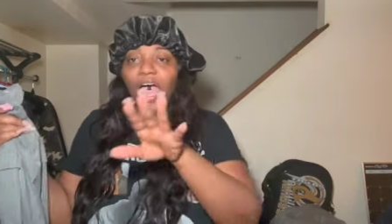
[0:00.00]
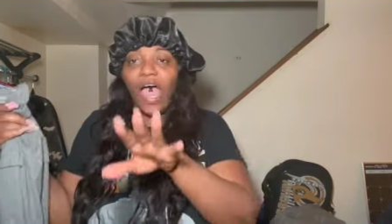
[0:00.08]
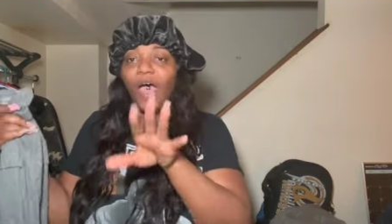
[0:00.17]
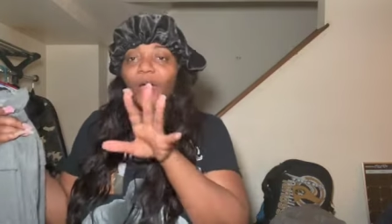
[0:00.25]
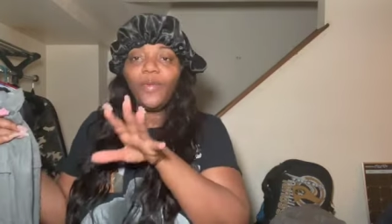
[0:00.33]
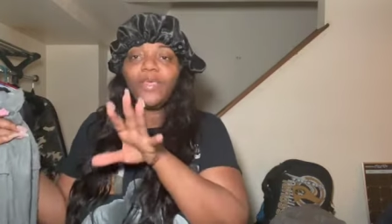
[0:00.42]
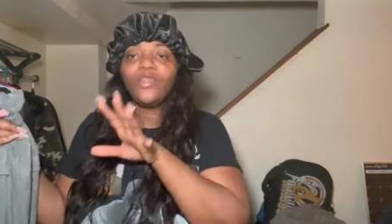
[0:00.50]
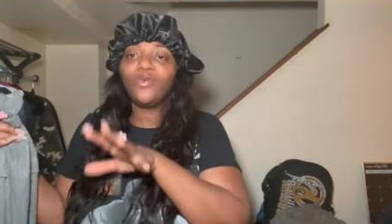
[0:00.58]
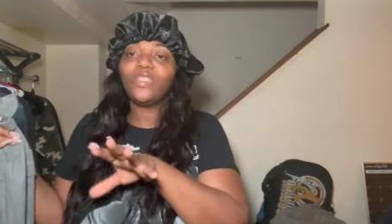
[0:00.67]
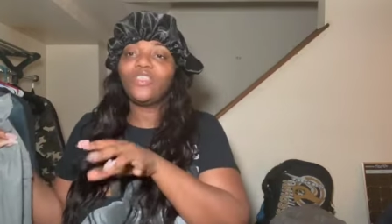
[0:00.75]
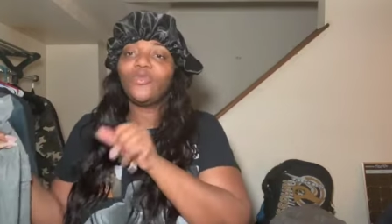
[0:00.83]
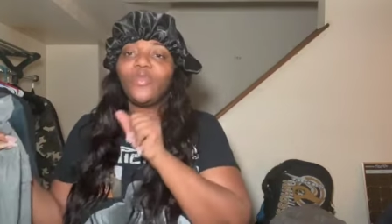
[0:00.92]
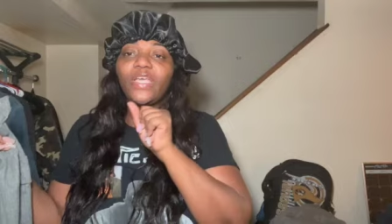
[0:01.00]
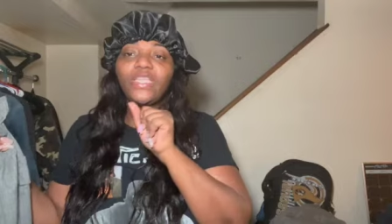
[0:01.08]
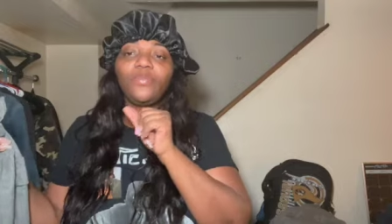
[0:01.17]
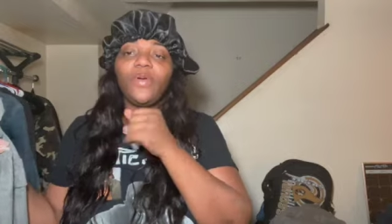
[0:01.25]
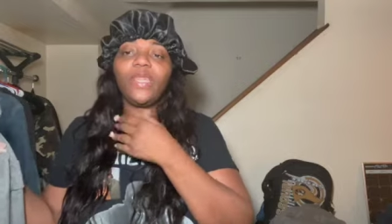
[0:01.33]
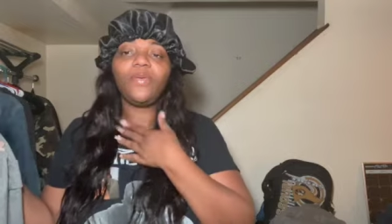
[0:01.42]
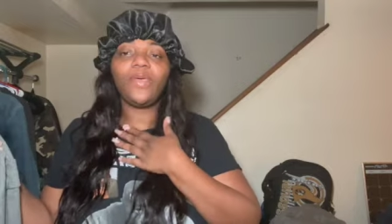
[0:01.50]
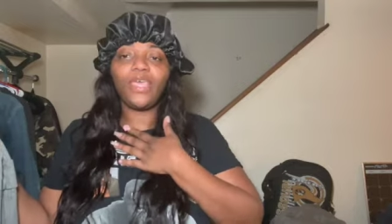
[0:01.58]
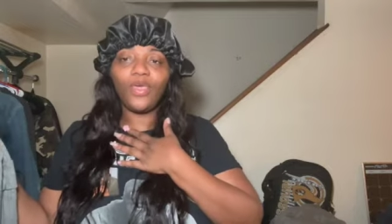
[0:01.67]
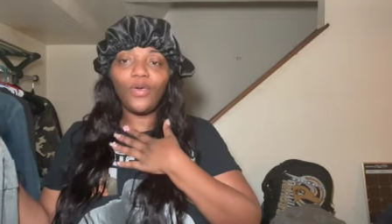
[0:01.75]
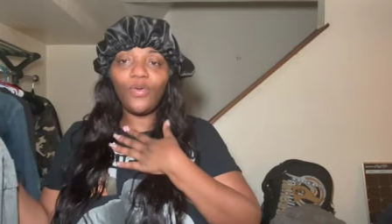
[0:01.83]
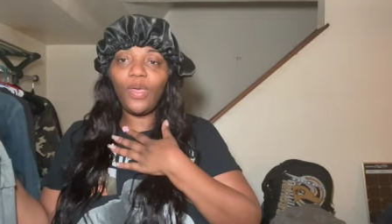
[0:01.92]
i don't be doing too much but it be
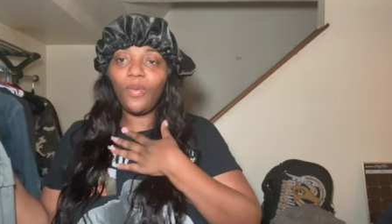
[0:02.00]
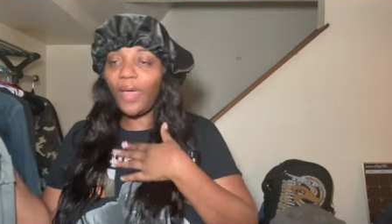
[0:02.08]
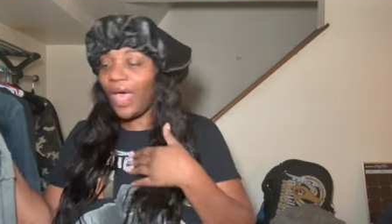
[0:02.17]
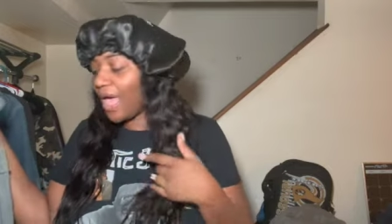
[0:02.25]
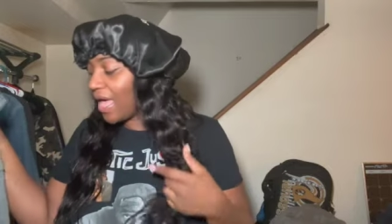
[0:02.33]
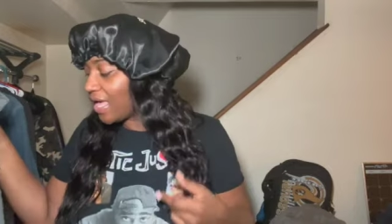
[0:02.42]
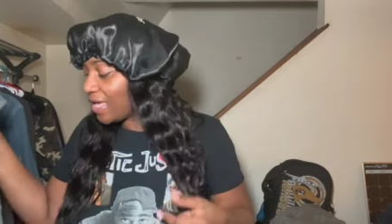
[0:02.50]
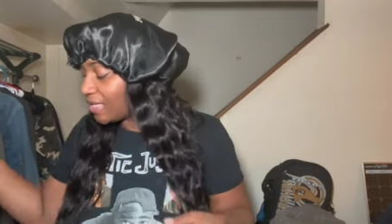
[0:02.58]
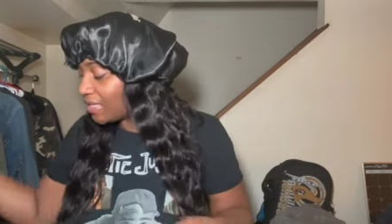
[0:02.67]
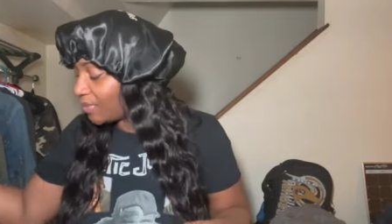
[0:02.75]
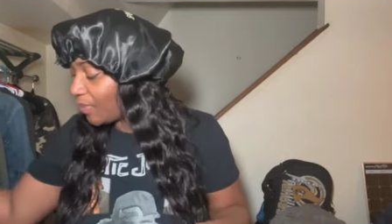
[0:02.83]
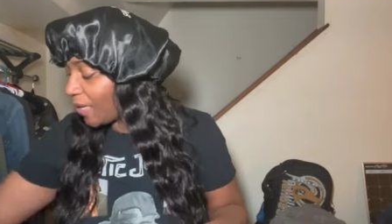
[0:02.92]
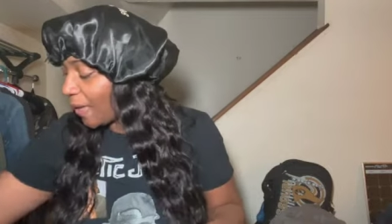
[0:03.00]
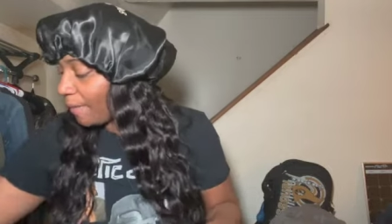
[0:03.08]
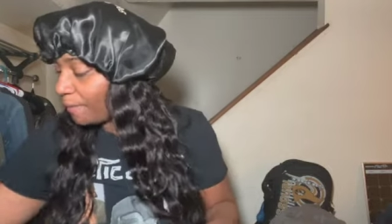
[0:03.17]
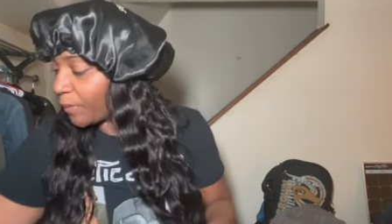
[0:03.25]
cute in my eyes but